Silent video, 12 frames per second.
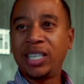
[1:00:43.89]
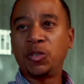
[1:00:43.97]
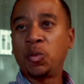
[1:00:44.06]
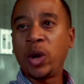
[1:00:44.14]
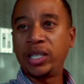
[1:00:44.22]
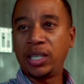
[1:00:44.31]
That
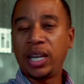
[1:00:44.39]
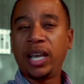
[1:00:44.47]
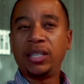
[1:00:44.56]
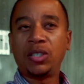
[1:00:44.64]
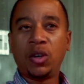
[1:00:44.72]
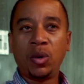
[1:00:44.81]
doesn't
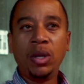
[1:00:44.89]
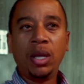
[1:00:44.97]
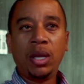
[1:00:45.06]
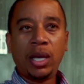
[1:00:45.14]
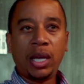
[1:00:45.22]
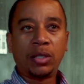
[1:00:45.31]
resonate. So
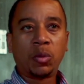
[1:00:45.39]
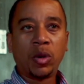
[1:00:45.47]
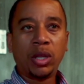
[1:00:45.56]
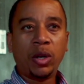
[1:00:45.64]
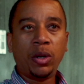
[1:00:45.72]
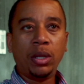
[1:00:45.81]
it's
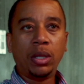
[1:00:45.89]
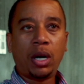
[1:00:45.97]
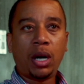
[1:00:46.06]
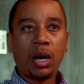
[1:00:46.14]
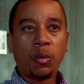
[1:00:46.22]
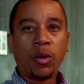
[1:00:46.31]
really
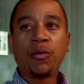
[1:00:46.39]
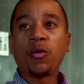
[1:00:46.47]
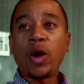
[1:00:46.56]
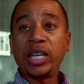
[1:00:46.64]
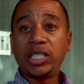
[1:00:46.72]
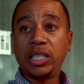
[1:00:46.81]

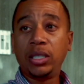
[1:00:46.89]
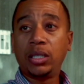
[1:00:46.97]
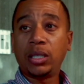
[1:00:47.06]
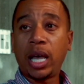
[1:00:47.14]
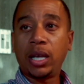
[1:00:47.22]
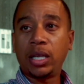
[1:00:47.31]

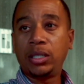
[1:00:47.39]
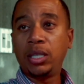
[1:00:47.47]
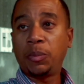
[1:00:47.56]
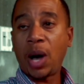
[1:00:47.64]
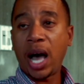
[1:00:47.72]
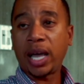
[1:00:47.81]
refreshing to
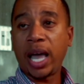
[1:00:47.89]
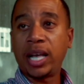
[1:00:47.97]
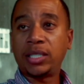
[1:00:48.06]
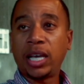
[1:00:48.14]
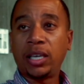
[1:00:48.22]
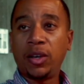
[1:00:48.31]
see a
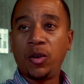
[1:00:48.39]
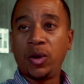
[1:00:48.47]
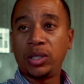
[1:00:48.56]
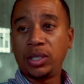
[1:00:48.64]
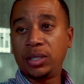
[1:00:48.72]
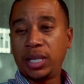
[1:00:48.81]
podcast like
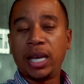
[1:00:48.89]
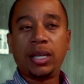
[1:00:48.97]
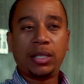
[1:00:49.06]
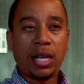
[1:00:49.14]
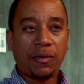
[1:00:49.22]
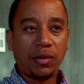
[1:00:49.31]
yours. And
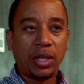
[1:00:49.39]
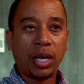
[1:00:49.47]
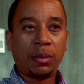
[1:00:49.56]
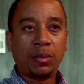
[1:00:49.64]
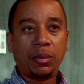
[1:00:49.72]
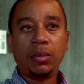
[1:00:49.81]
yeah, it's
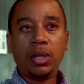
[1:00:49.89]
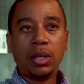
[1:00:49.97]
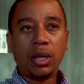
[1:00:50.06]
definitely, I'm